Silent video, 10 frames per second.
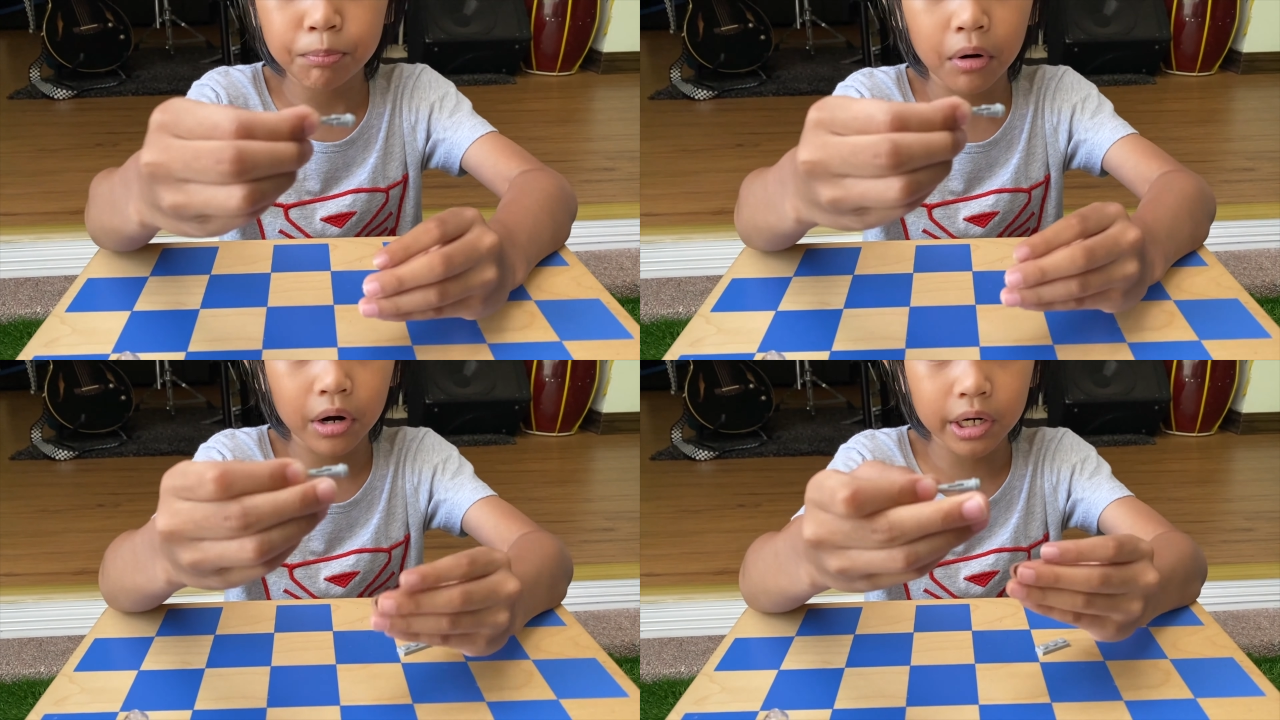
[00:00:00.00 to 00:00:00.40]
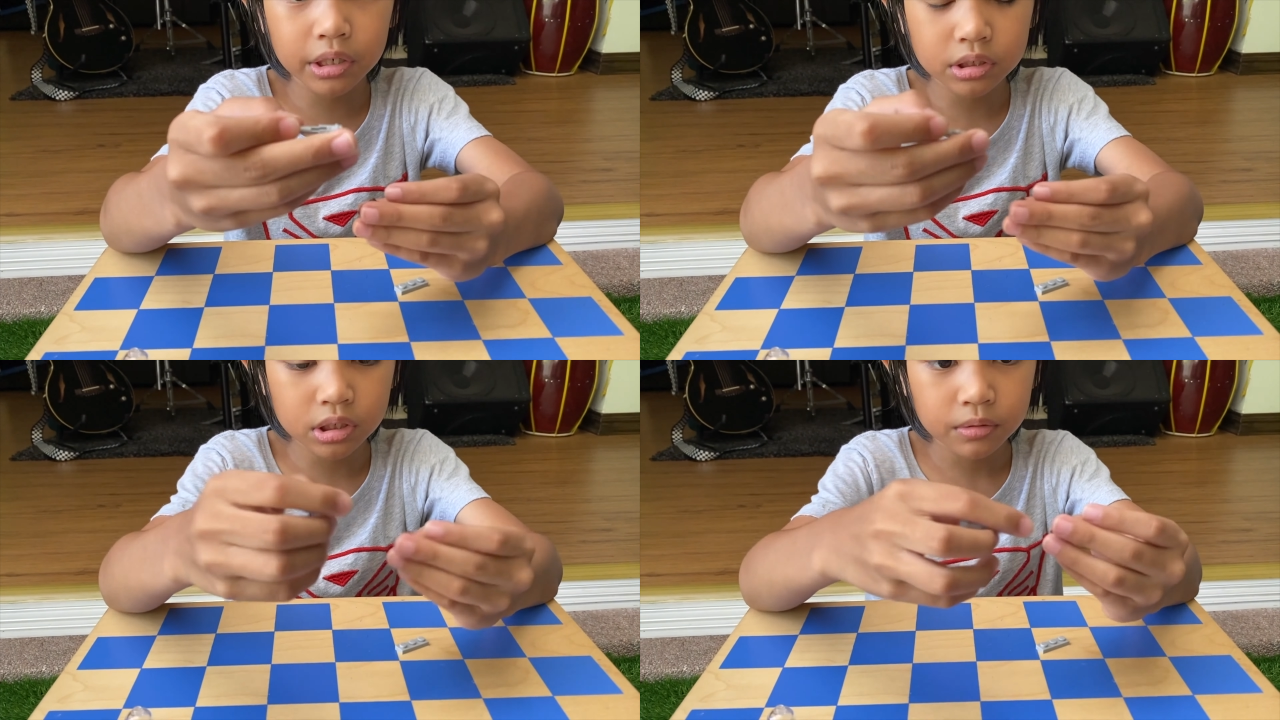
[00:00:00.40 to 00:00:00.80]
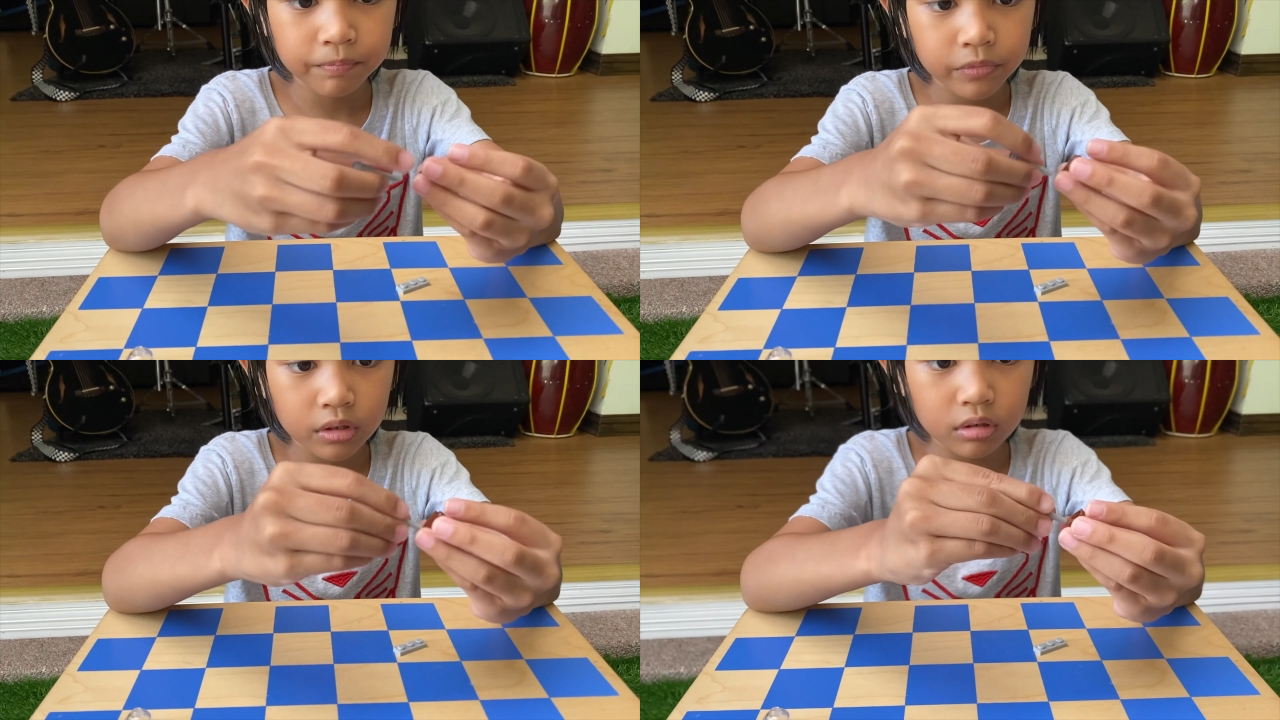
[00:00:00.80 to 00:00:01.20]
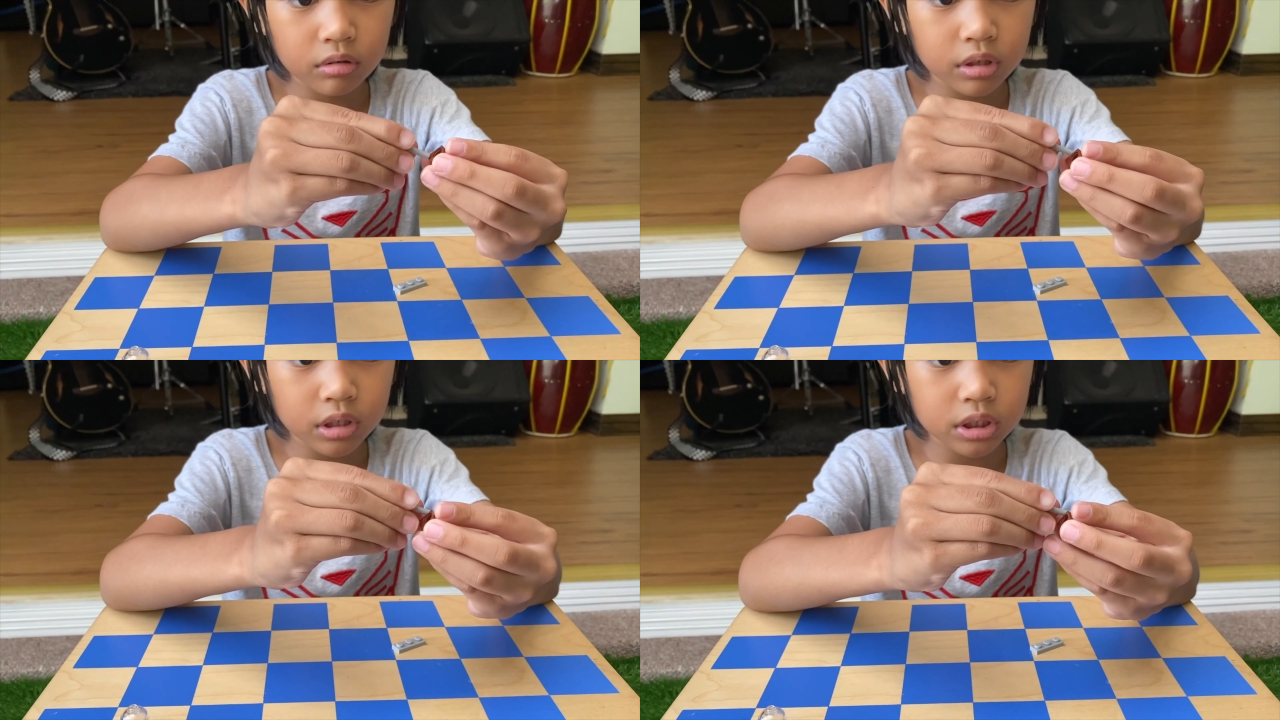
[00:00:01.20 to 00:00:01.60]
part.
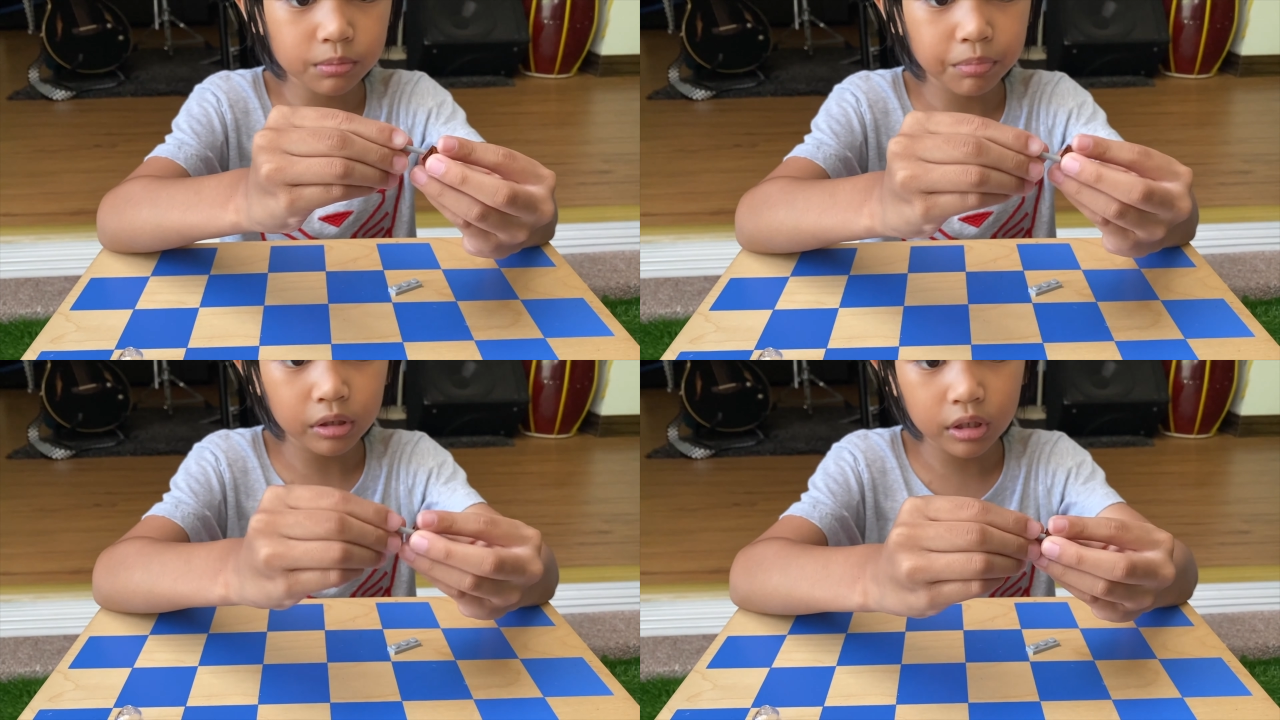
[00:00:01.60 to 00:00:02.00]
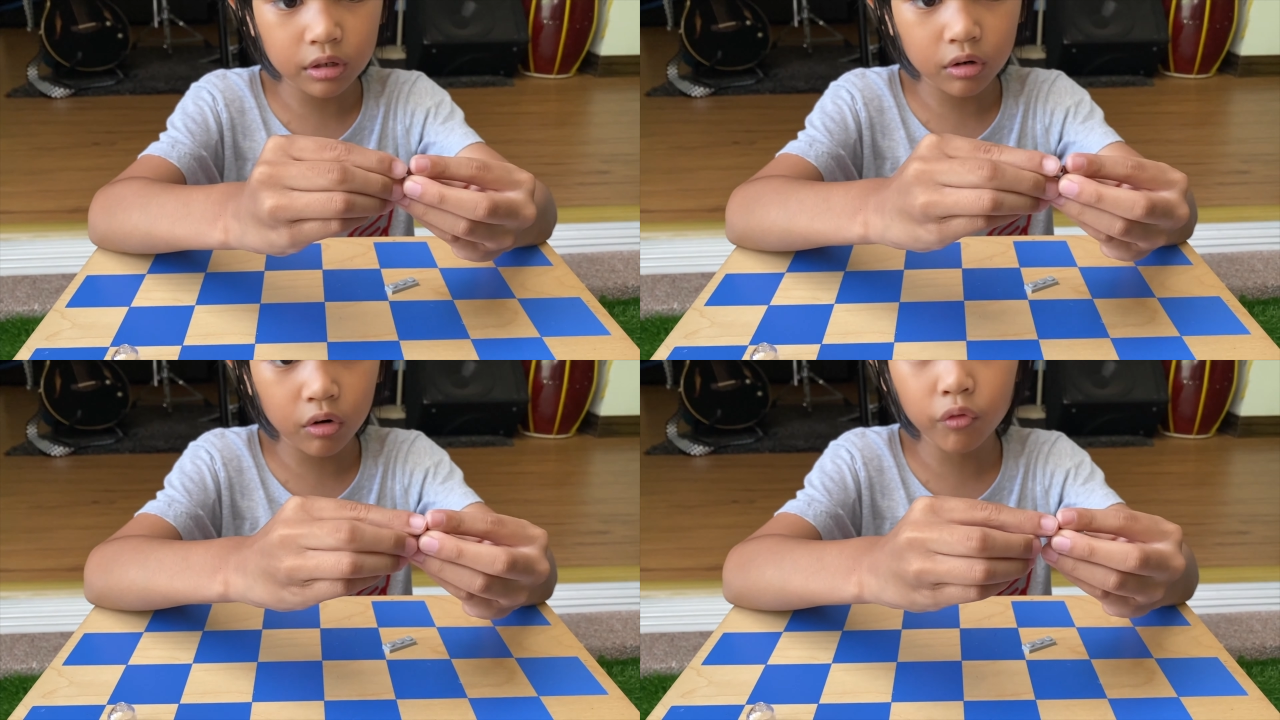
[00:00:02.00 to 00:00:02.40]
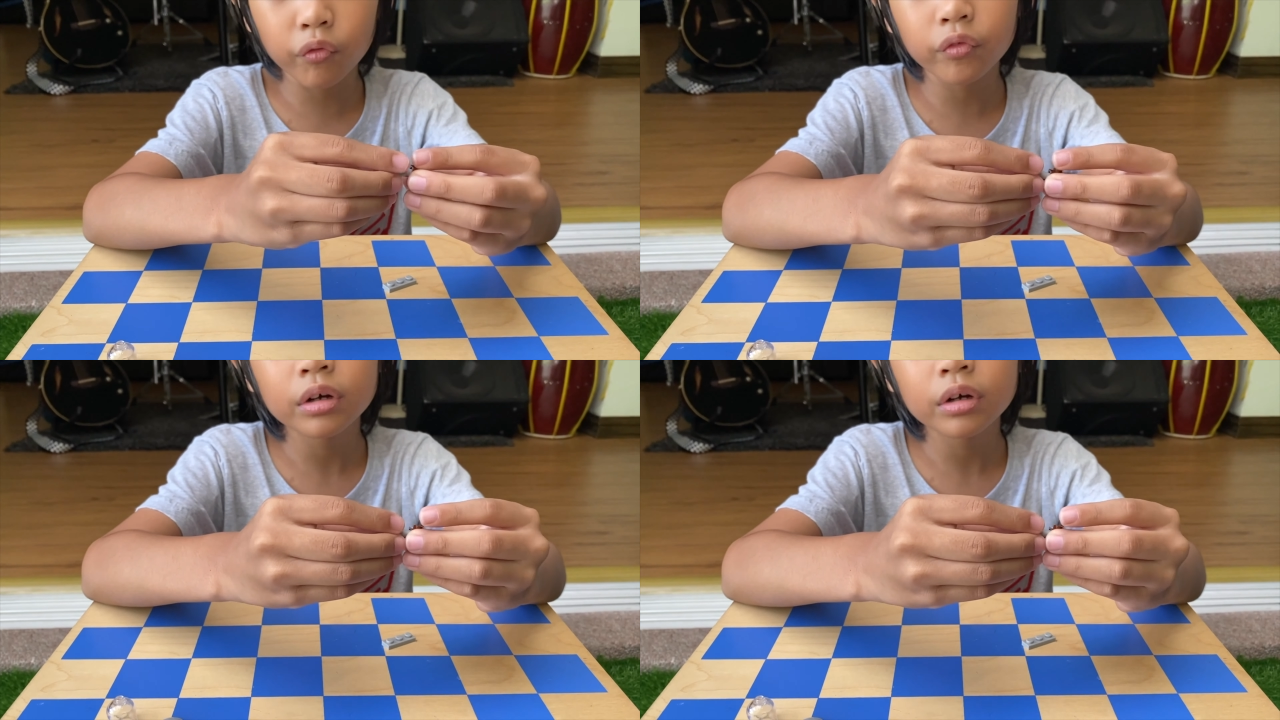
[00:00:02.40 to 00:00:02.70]
You need to put it over.